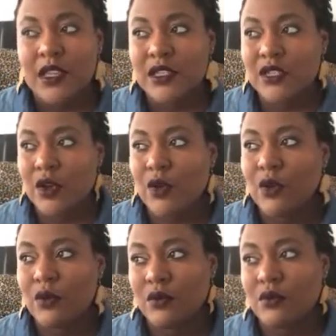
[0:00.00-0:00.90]

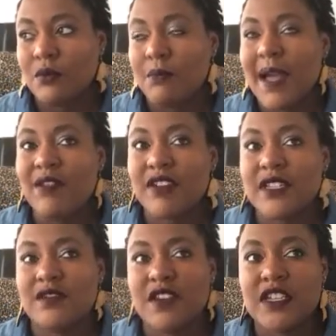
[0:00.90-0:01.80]
So my
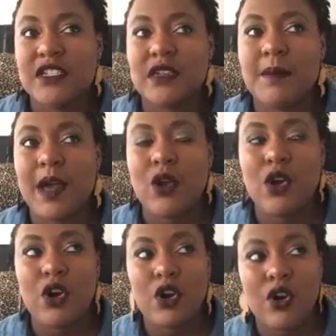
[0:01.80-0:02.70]
reservation about
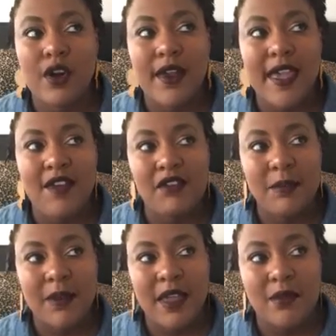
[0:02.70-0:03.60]
her having a
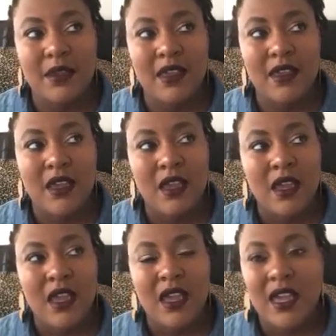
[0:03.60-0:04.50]
baby
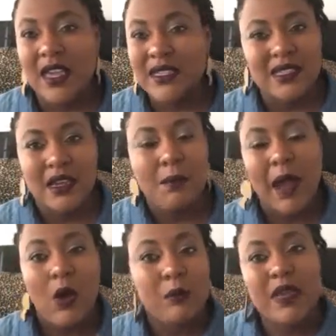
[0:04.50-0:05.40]
isn't
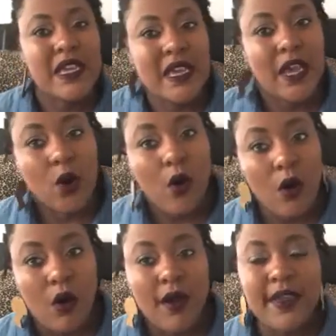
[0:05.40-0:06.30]
about me at
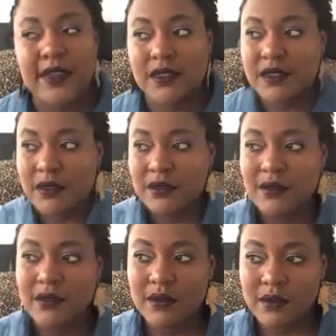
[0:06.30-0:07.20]
all. It's
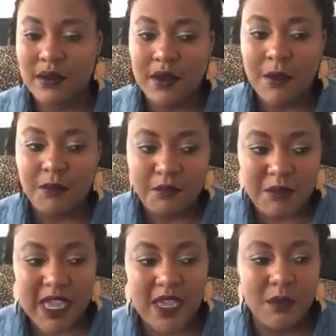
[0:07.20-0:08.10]

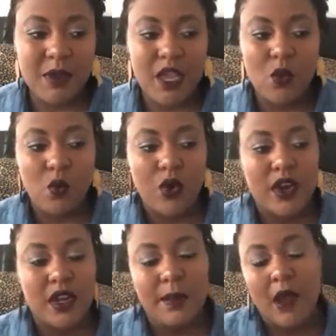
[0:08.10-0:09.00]
me being
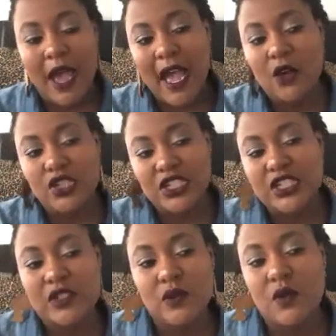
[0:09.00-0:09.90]
worried about how
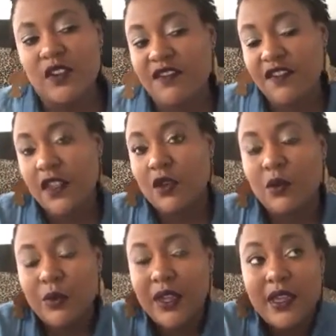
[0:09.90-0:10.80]
she's going to
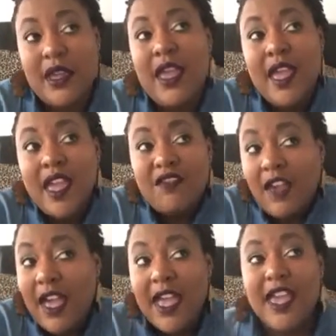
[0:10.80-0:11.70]
feel. But if
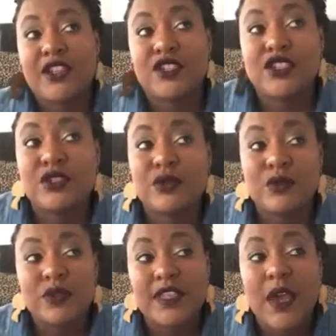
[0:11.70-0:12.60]
I had to
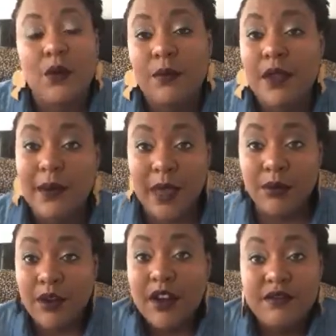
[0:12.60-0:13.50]
choose, that would be my
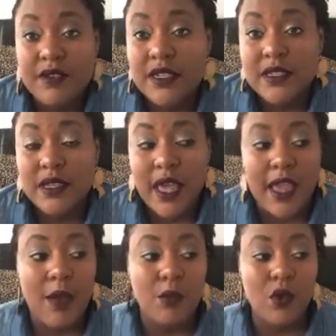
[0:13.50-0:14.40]
preference.
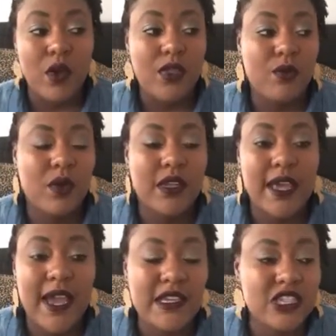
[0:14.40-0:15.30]
Like, I'm going through a
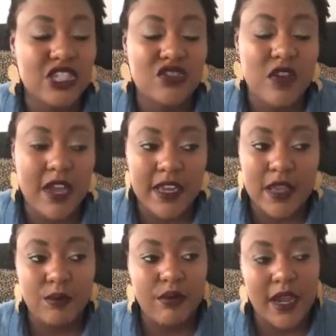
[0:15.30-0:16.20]
lot just trying to
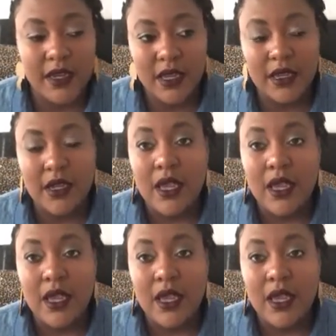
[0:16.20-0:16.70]
get pregnant.